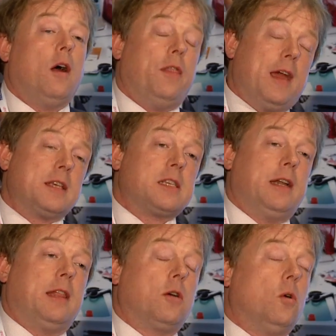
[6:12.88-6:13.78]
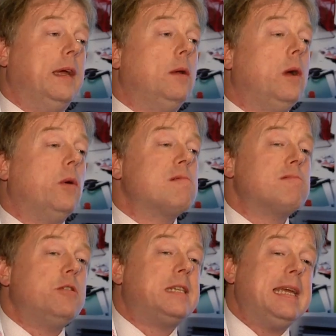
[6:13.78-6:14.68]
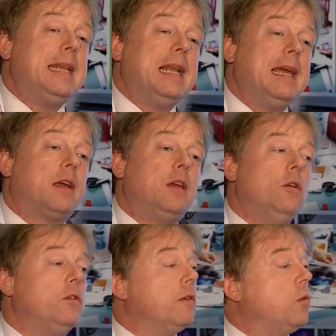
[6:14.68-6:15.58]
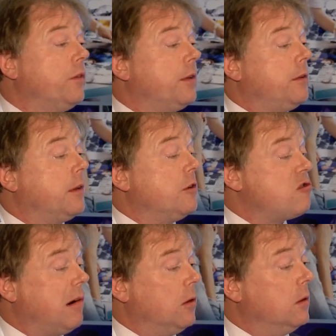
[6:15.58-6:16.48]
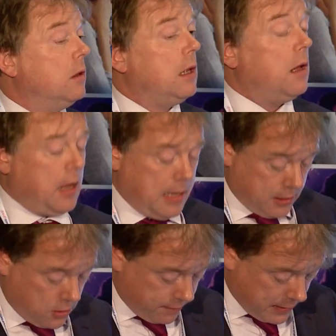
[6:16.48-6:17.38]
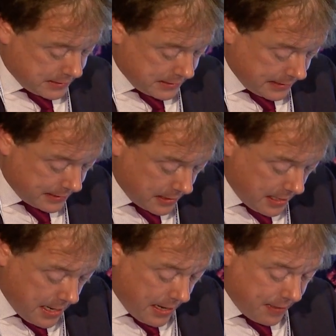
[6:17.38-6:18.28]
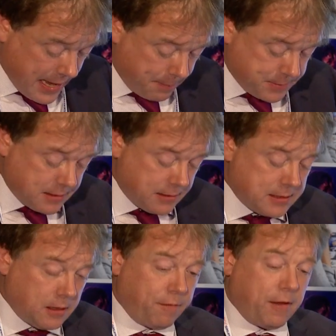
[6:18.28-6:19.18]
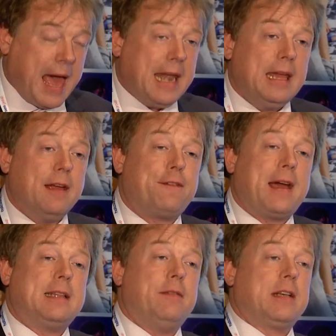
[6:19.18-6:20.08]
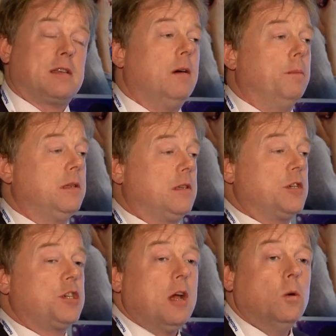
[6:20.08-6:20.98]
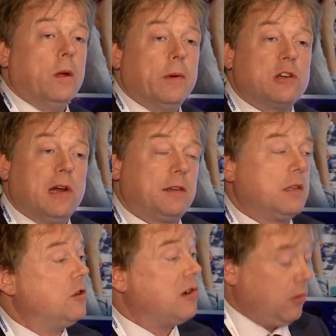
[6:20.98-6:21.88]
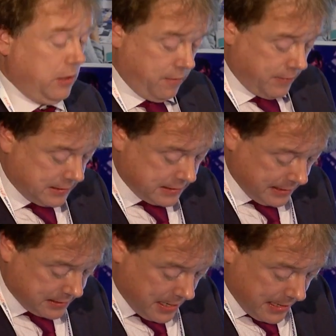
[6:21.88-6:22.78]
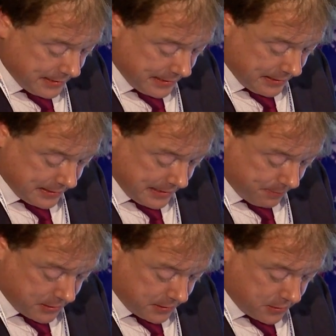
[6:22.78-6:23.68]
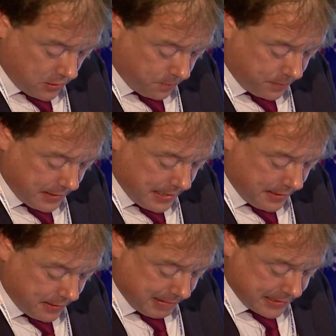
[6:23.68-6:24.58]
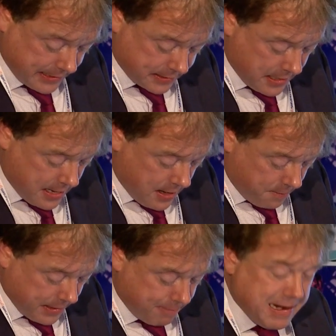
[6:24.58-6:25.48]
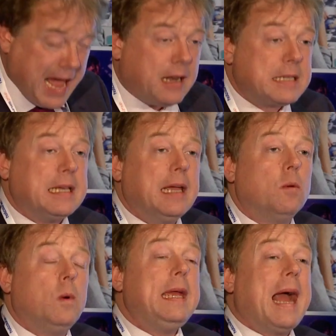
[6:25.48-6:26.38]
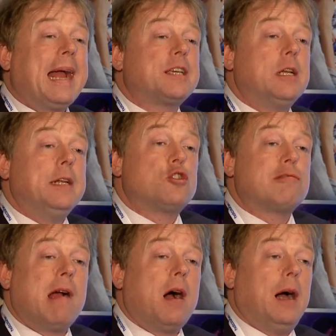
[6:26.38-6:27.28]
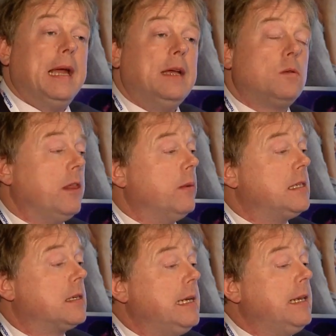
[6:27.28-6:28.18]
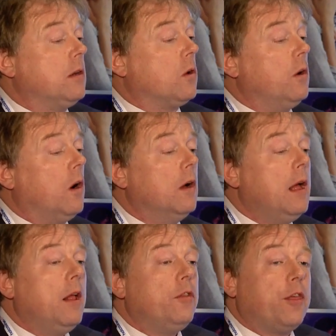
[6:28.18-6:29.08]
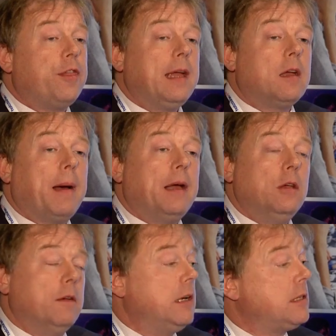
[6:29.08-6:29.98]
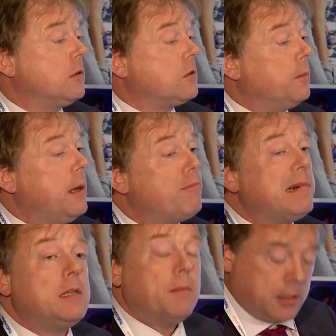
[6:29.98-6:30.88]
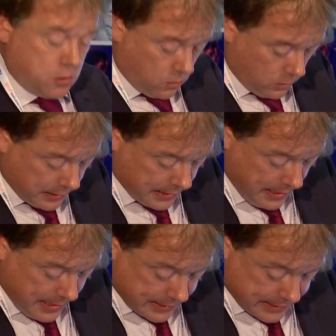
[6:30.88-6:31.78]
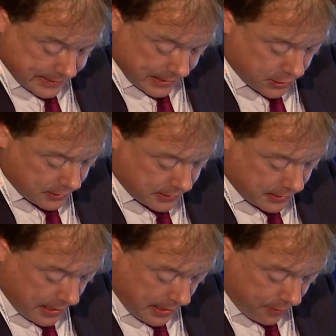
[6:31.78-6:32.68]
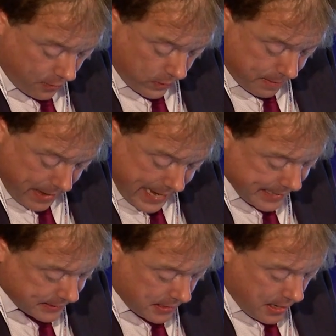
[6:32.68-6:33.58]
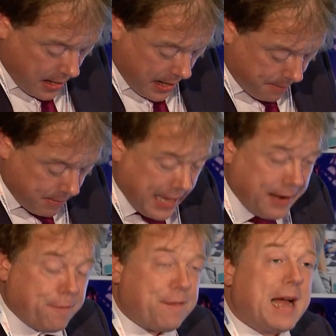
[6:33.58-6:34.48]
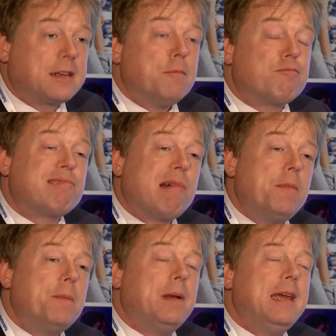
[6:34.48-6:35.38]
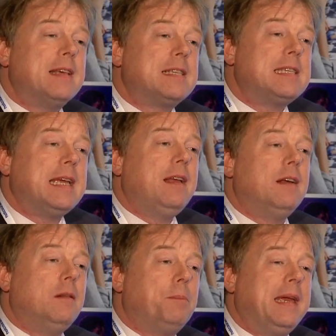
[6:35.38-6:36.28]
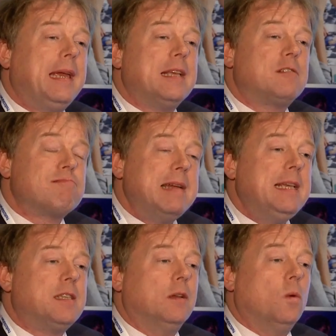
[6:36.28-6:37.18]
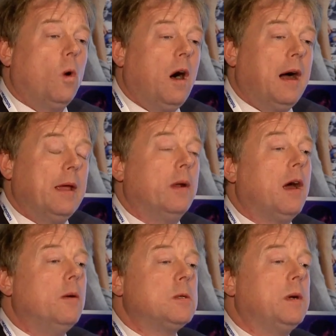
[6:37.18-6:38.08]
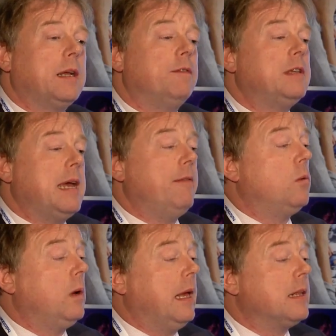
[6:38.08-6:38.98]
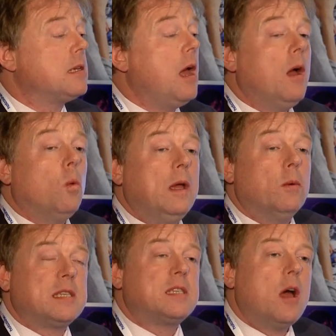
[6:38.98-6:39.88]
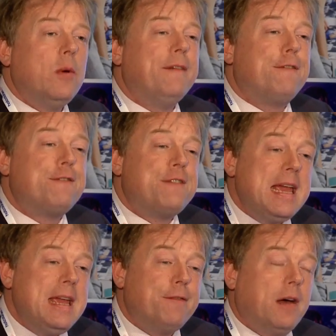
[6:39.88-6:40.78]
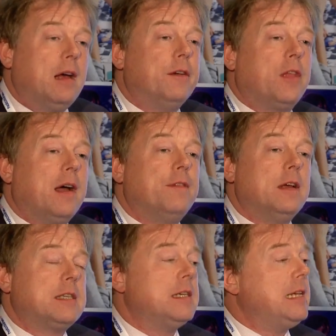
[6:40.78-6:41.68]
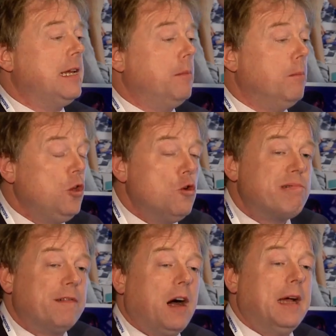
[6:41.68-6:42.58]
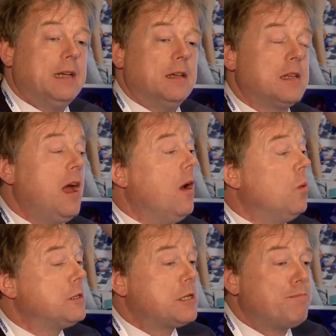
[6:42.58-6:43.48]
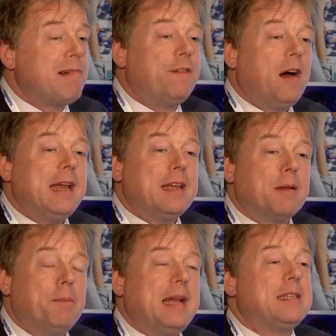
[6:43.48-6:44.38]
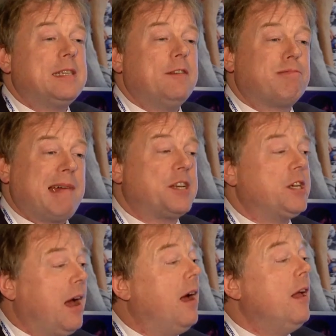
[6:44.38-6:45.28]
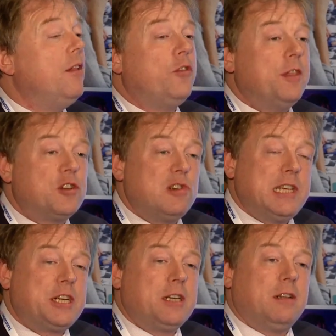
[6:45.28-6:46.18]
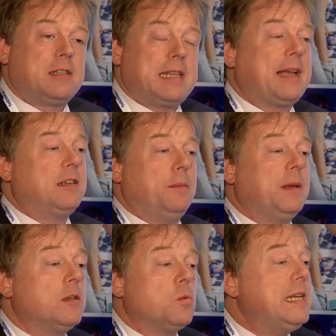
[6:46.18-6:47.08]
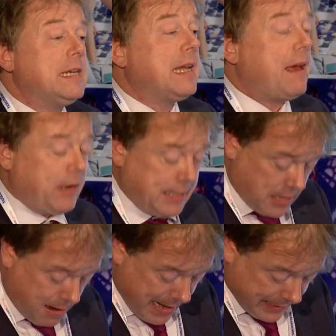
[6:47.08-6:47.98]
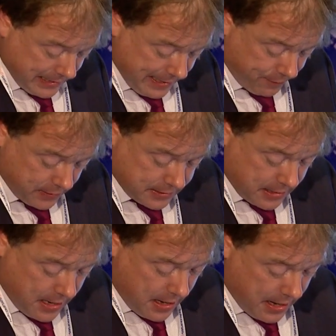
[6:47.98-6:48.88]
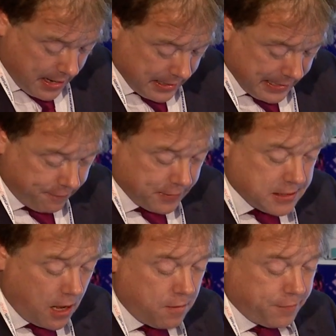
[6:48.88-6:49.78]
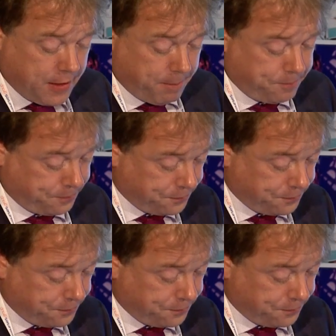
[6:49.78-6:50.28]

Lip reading: on the other side of the coin. We were routinely accused of wanting to control universities, and the absence of any effective examples to show we were trying to control universities didn't seem to stop the critics. But in reality, we actually tried, whether we succeeded or not, to think about university autonomy in pretty much all the decisions that we made. And in fact, probably the single biggest reason why, when I was working for David Willetts, we were so in favour of diversity and new providers was to provide a competitive pressure to the traditional sector, because we didn't have any direct levers over them.